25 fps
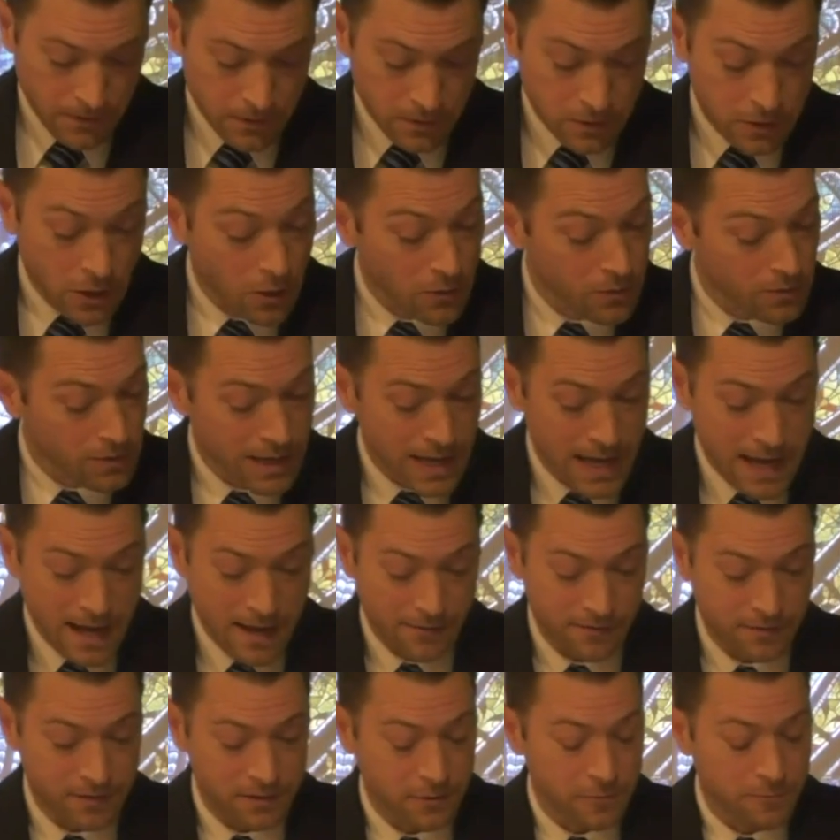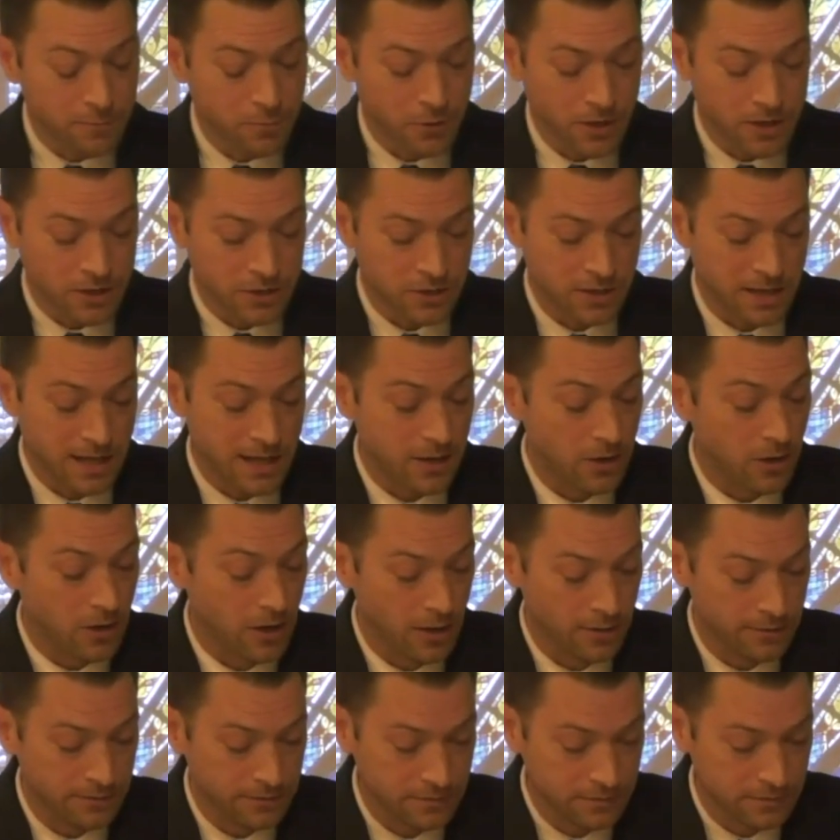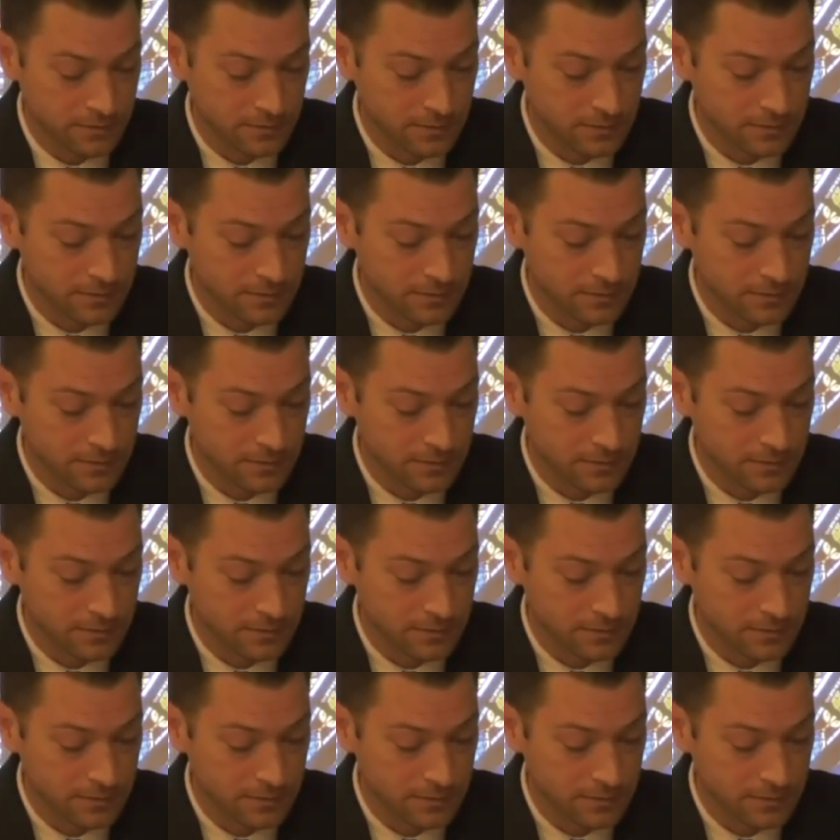Don't laugh and don't brush that off.